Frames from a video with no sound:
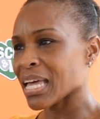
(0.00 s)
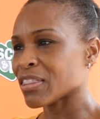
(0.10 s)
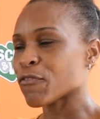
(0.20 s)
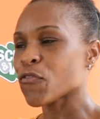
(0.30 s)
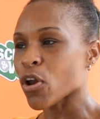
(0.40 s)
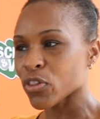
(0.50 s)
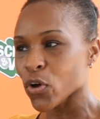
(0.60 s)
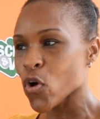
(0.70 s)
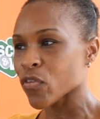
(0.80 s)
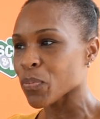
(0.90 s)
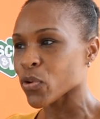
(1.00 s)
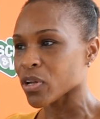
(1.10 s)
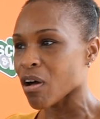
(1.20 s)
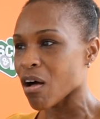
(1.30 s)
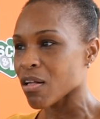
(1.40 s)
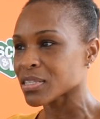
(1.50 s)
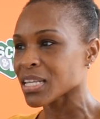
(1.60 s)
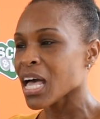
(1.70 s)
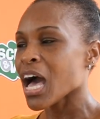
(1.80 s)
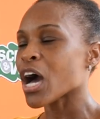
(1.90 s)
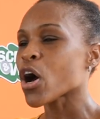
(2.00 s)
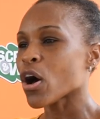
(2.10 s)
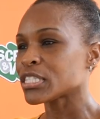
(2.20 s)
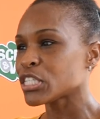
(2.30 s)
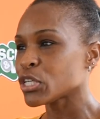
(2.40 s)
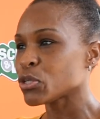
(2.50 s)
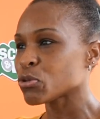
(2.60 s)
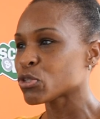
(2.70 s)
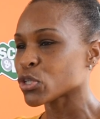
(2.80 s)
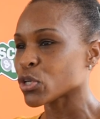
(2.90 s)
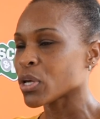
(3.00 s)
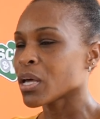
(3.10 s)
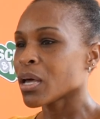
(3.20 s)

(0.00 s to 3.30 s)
they follow the COVID protocols and continue to